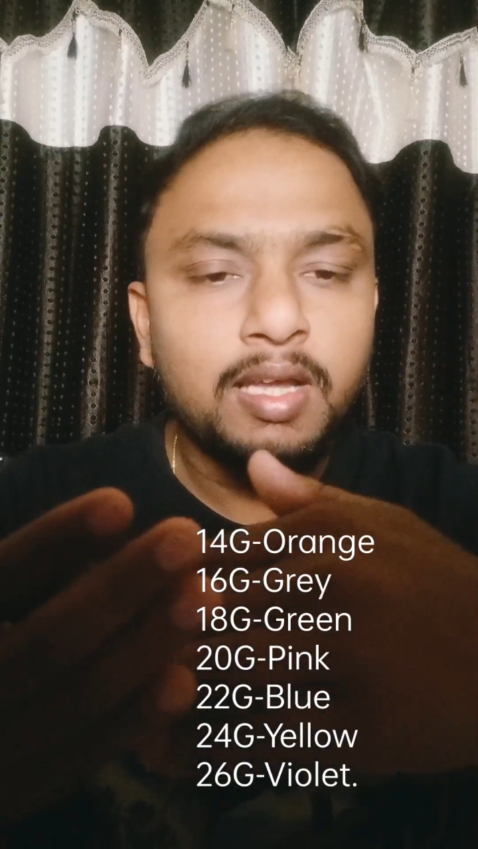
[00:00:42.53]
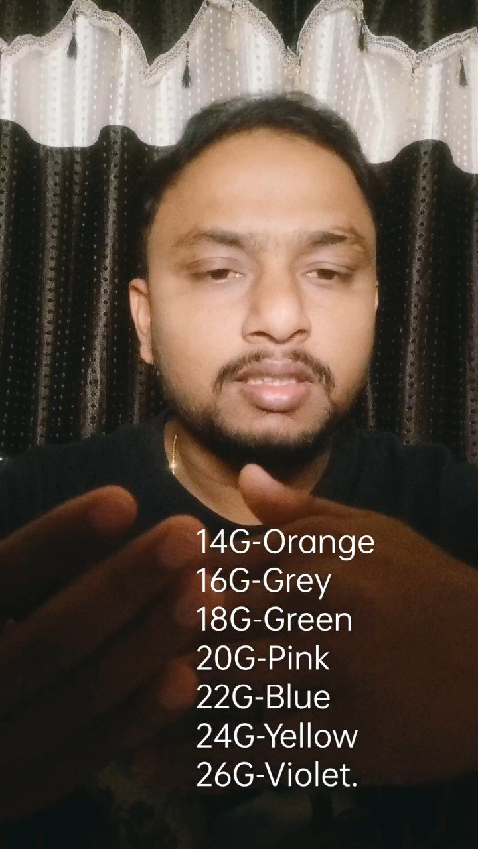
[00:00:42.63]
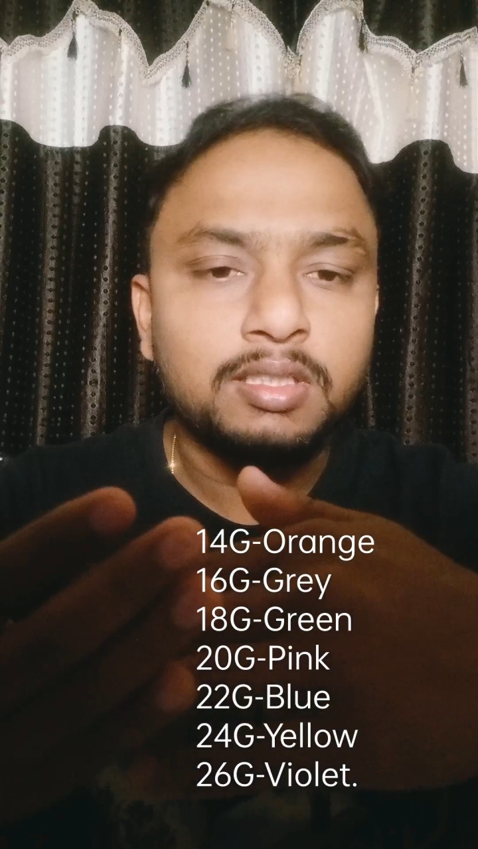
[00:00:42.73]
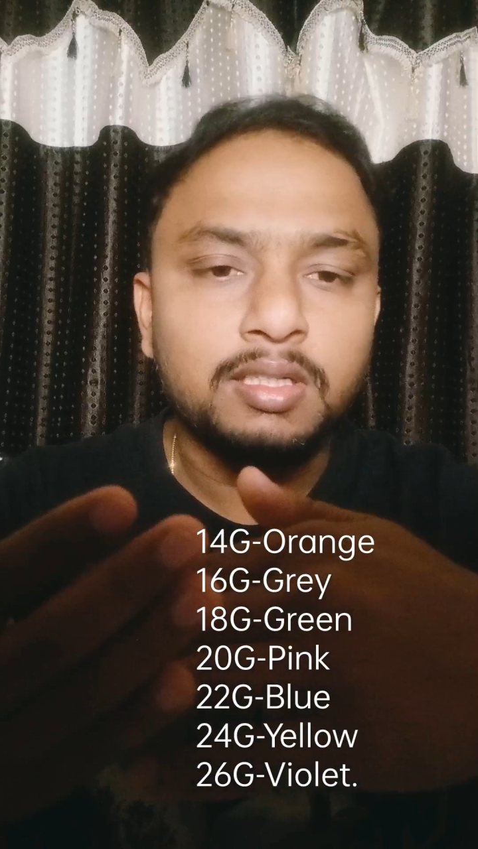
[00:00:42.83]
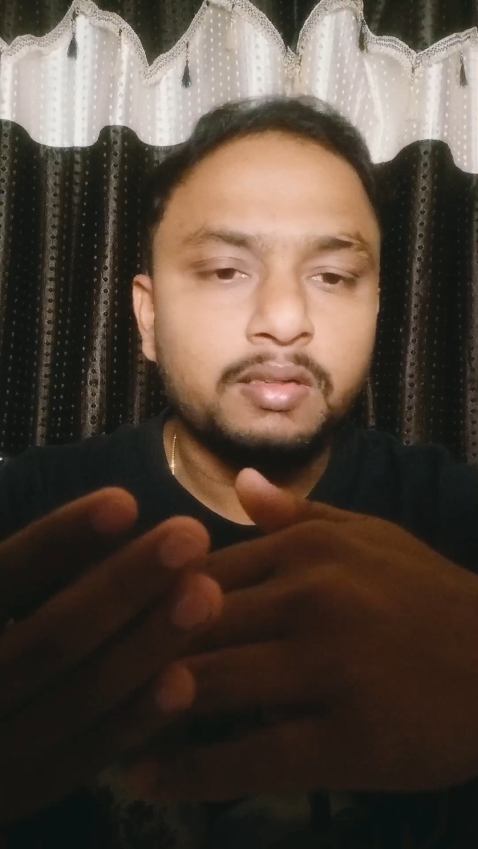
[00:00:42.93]

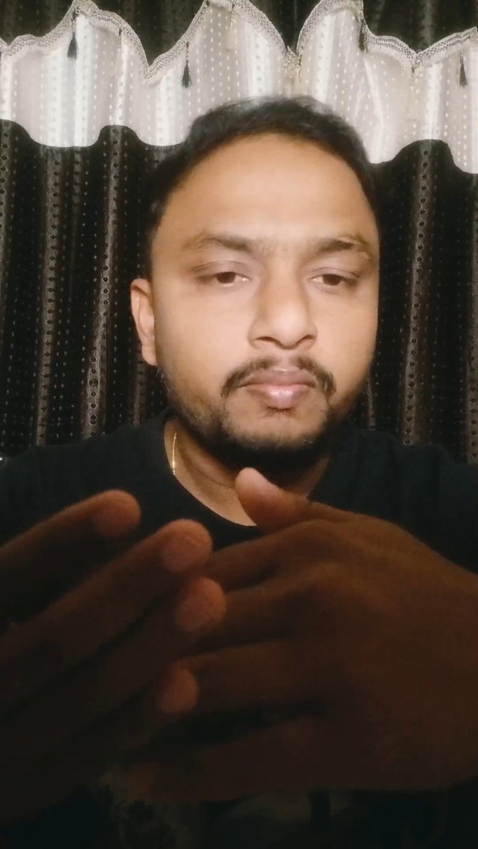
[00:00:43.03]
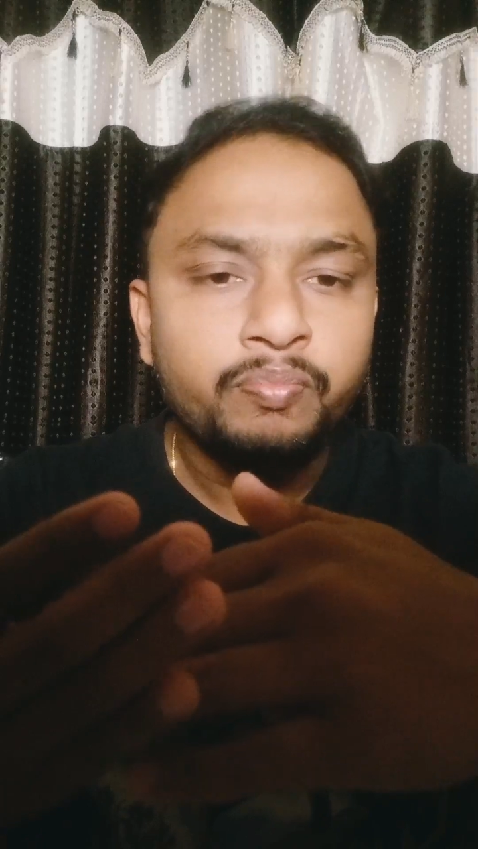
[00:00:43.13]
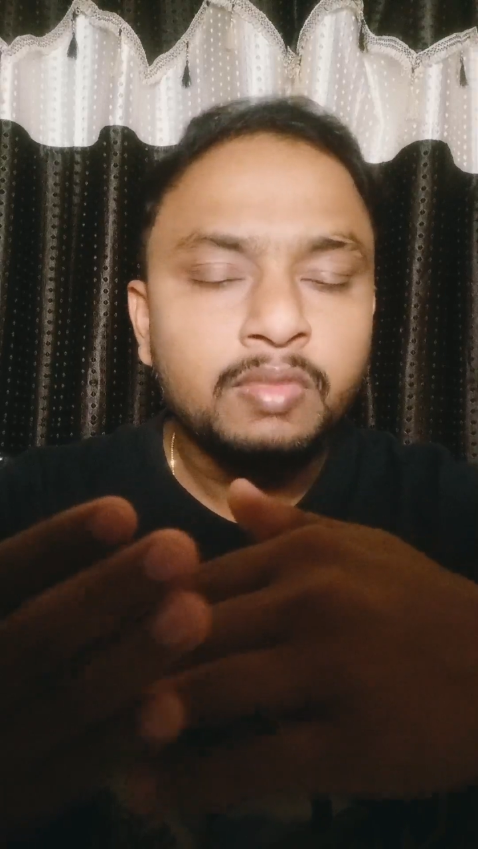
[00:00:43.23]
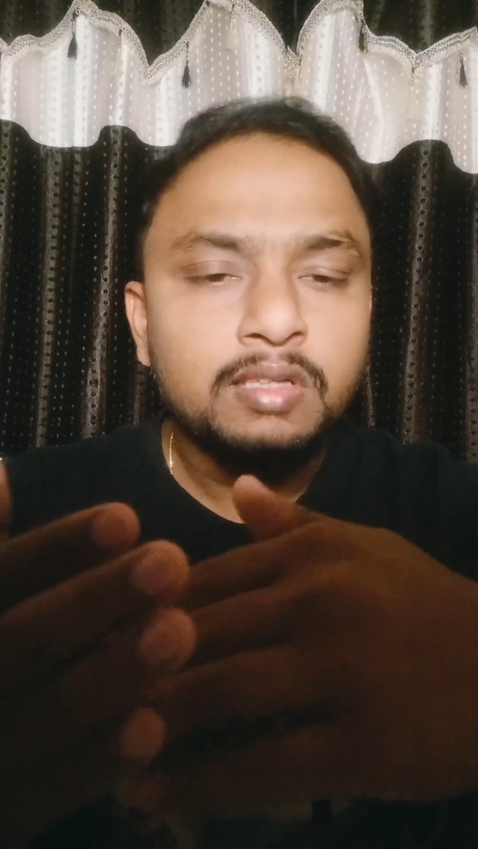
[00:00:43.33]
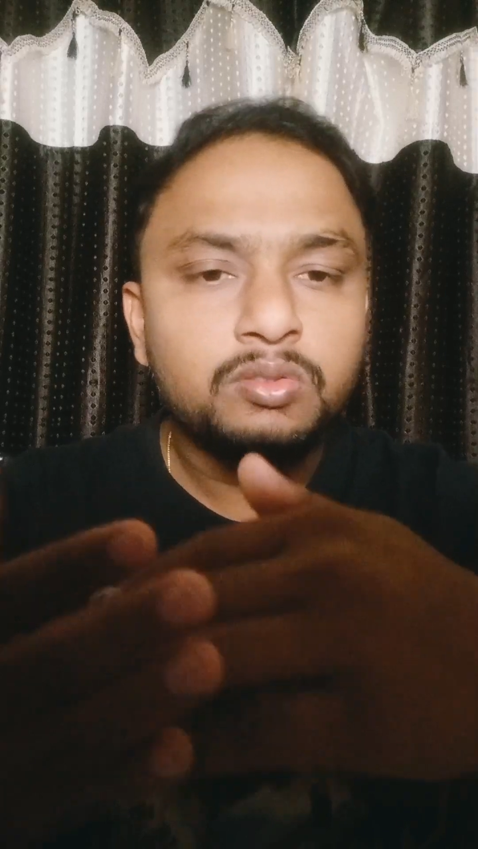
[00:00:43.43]
catheter.
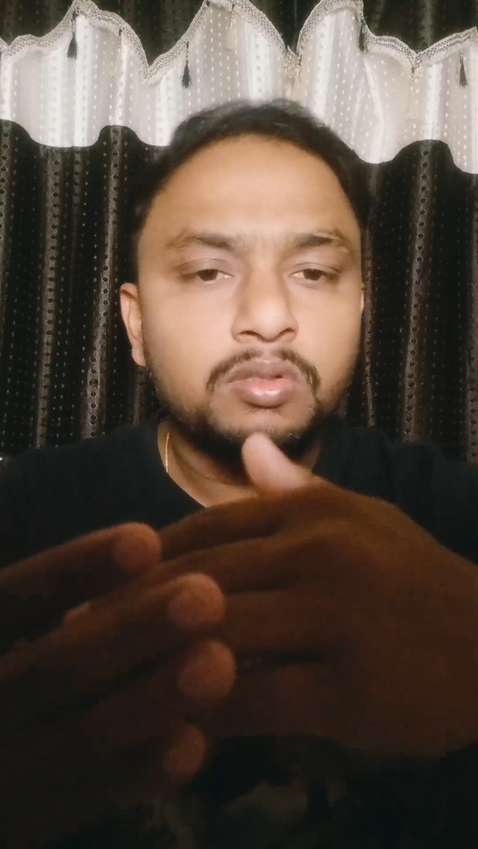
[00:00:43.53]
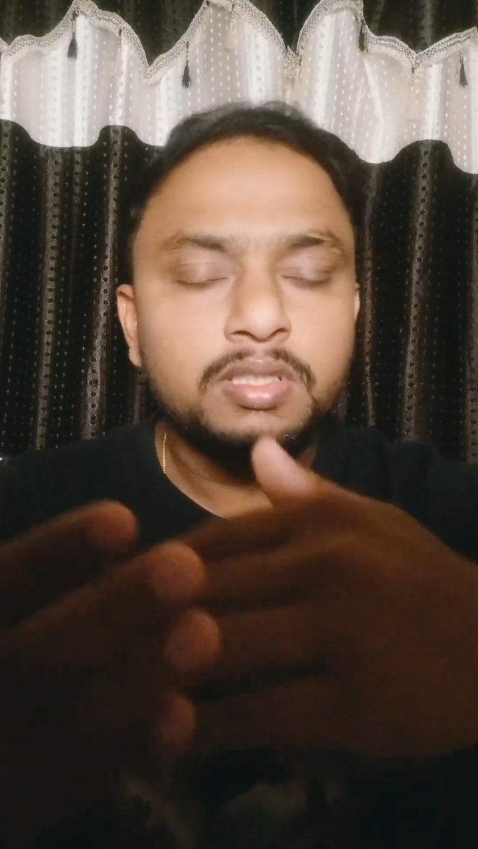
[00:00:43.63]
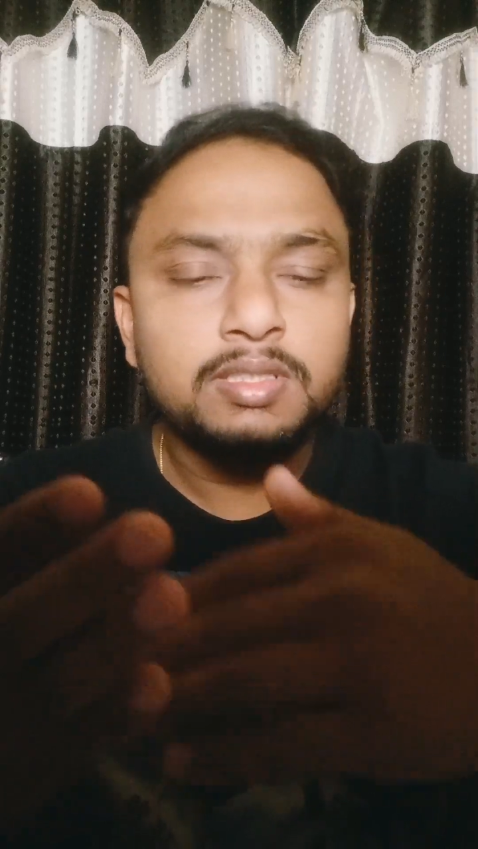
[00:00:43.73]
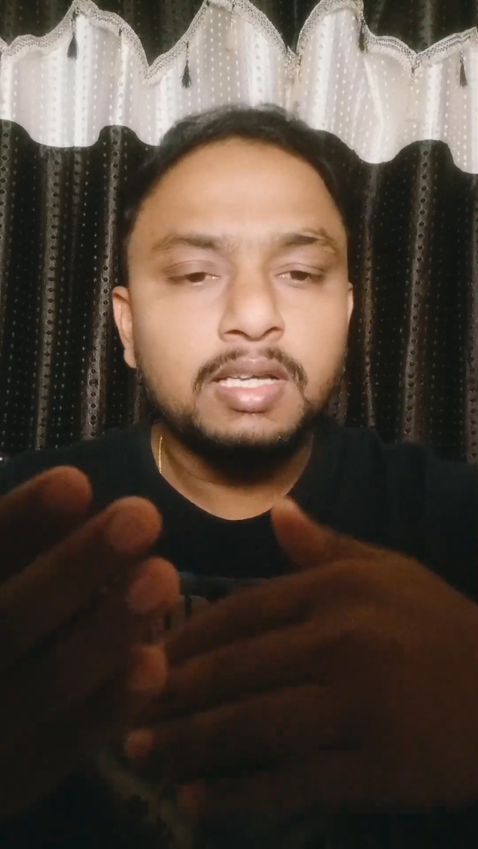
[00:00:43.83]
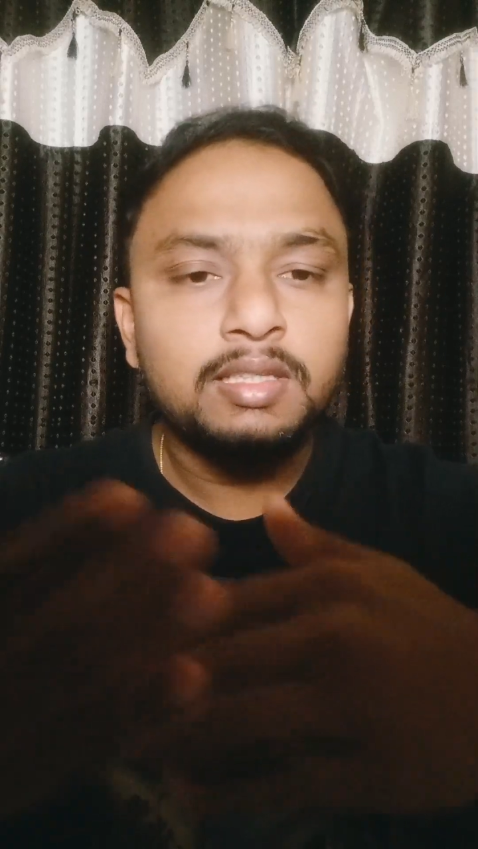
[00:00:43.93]
So
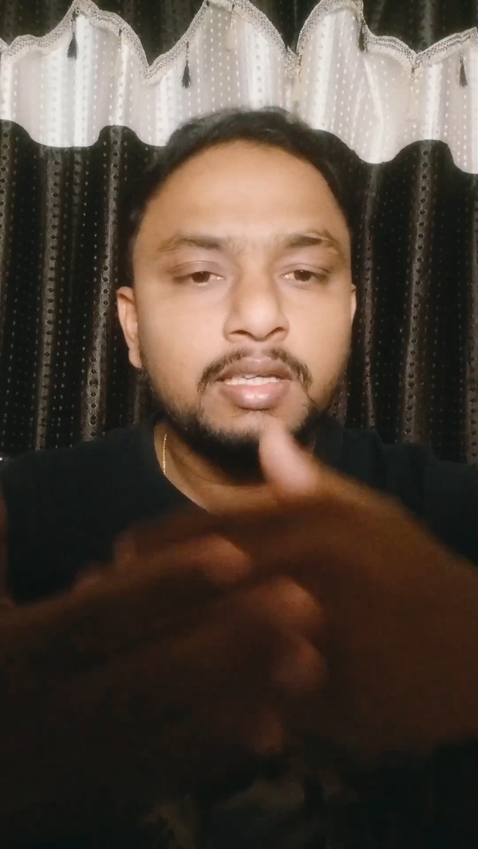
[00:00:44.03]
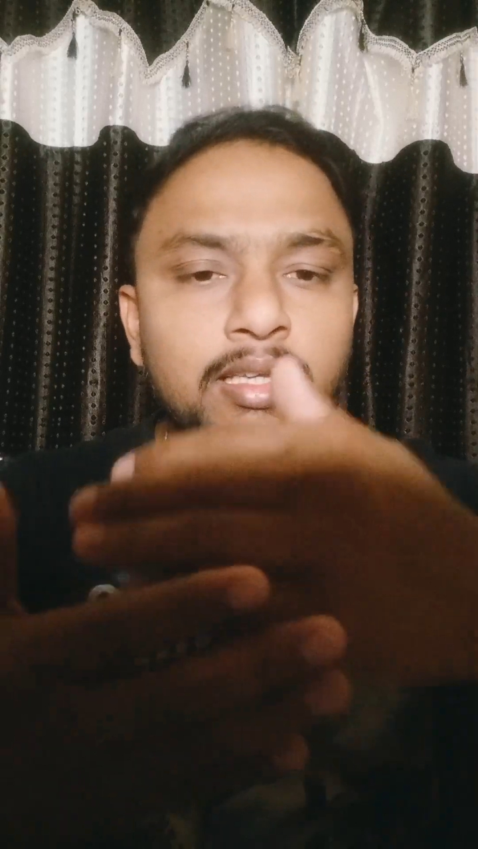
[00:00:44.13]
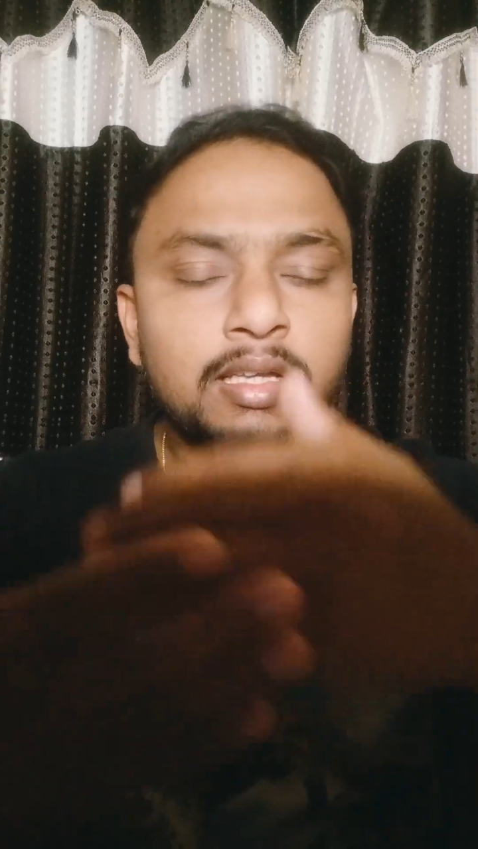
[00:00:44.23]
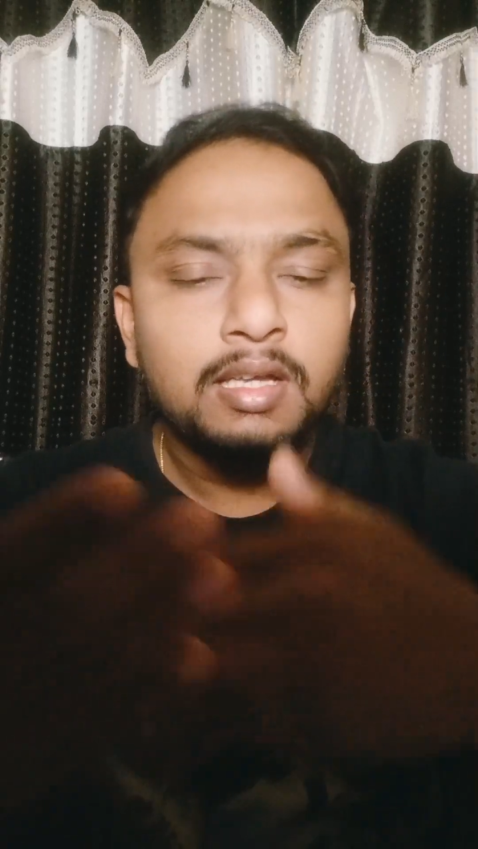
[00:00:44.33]
these are the